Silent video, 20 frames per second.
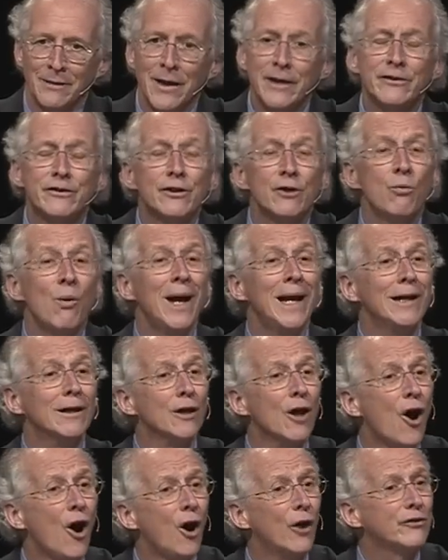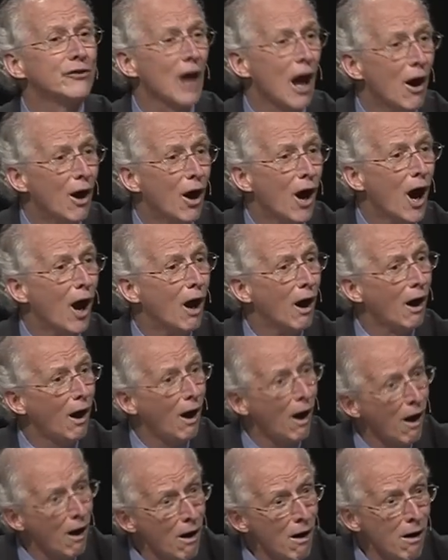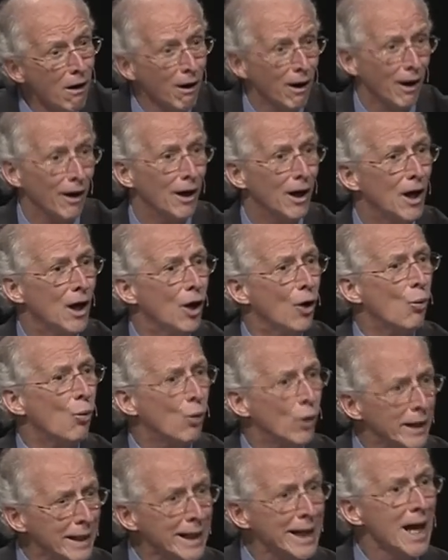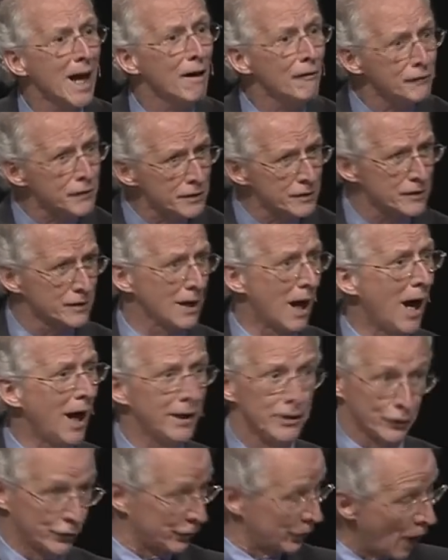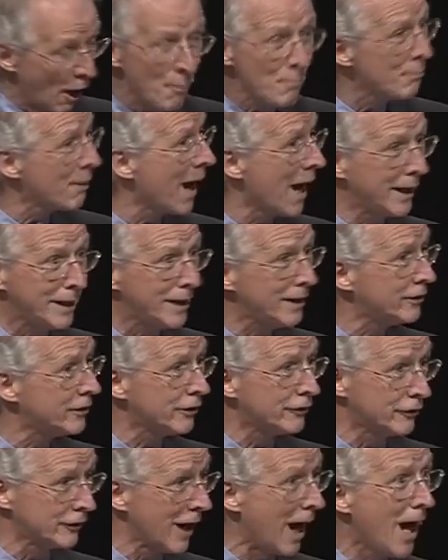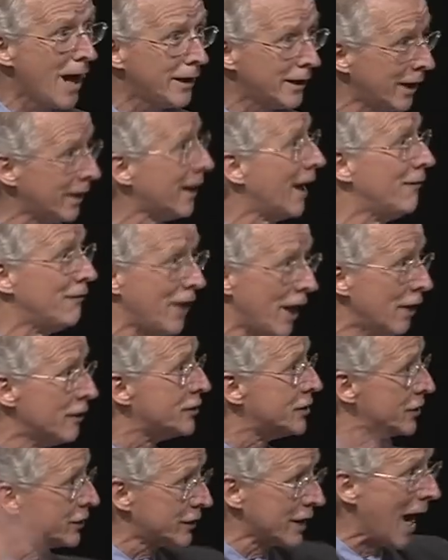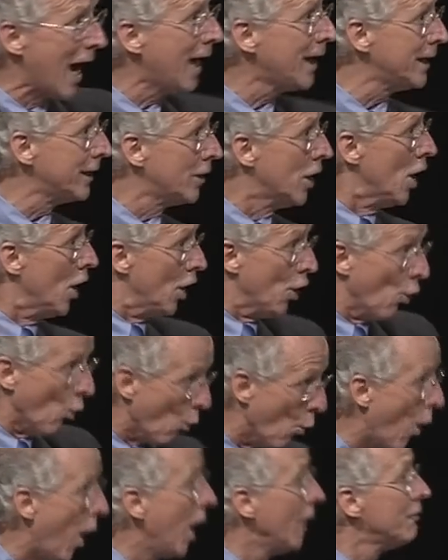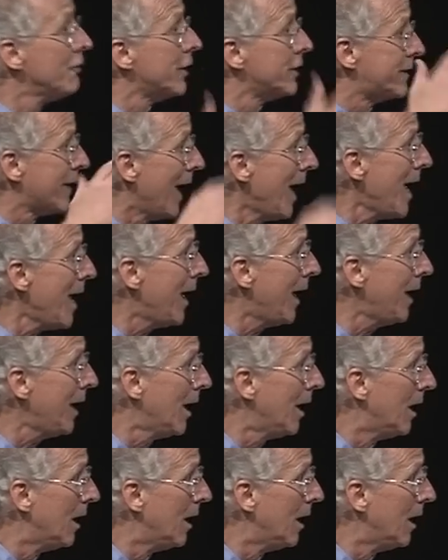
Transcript: That's the way laws are. We have decided, somebody decided, and they're deciding one the day,